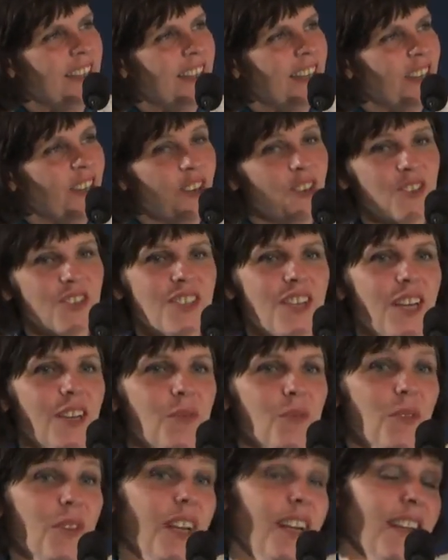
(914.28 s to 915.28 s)

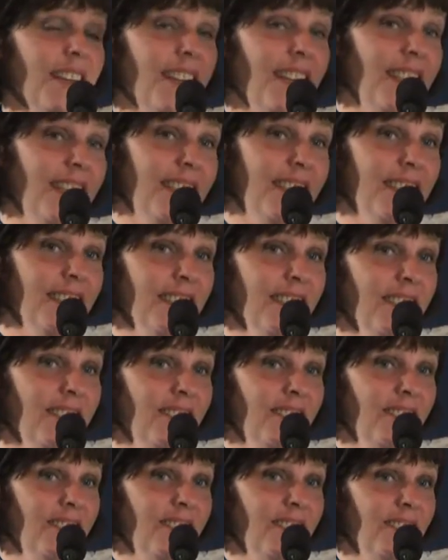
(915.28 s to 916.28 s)
alongside with Al Qaeda,
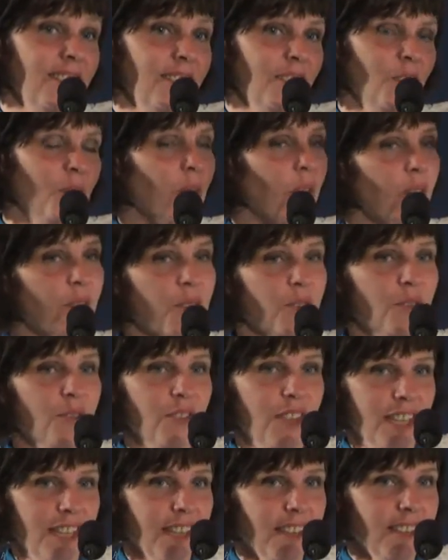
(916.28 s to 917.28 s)
North
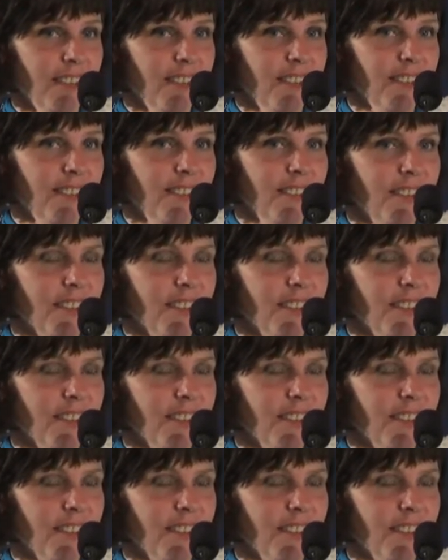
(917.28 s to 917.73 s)
Korea,